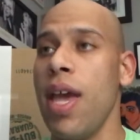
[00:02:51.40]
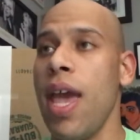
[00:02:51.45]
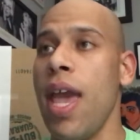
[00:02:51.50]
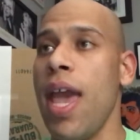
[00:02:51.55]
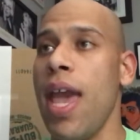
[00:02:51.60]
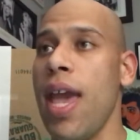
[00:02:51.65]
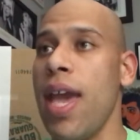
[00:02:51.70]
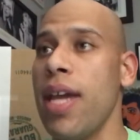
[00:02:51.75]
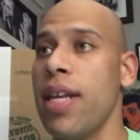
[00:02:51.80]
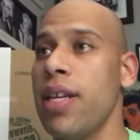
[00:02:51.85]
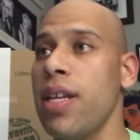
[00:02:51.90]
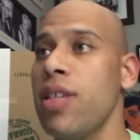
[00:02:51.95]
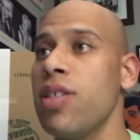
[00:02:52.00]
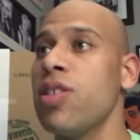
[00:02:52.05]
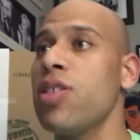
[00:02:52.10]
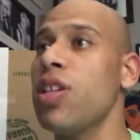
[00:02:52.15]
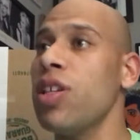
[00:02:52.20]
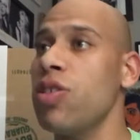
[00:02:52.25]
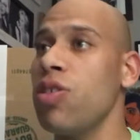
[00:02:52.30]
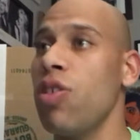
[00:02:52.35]
and
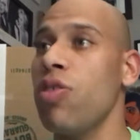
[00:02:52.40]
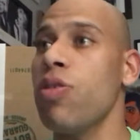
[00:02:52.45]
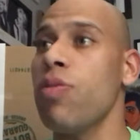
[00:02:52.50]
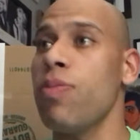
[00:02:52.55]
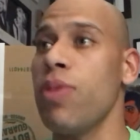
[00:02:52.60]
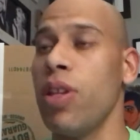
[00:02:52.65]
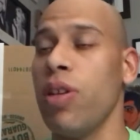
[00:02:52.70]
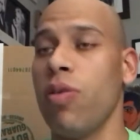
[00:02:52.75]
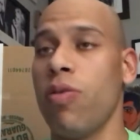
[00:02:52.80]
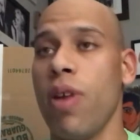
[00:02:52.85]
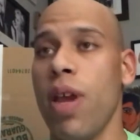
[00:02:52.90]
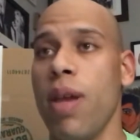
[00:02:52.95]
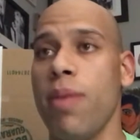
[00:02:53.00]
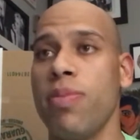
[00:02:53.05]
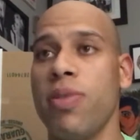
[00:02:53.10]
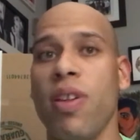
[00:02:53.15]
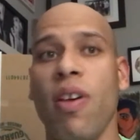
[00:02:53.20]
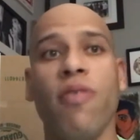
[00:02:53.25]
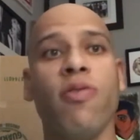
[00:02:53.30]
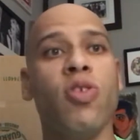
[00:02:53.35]
600
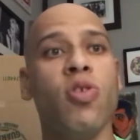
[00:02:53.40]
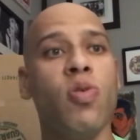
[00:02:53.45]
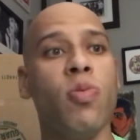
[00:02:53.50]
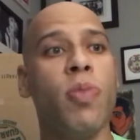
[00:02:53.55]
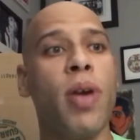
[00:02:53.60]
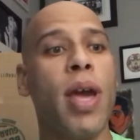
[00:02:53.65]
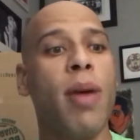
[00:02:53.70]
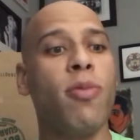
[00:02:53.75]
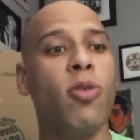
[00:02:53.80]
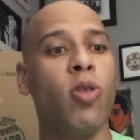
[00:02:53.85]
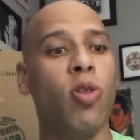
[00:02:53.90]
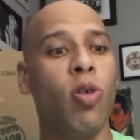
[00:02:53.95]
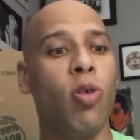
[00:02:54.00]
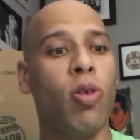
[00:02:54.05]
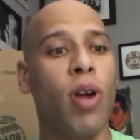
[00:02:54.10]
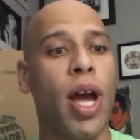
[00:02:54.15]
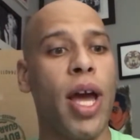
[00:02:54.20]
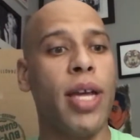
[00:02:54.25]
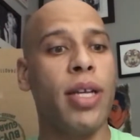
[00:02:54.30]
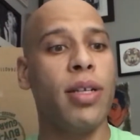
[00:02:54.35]
milligrams of 2-PAM
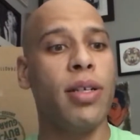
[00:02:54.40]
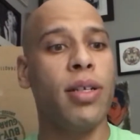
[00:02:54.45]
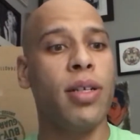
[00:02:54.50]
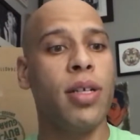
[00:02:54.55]
chloride.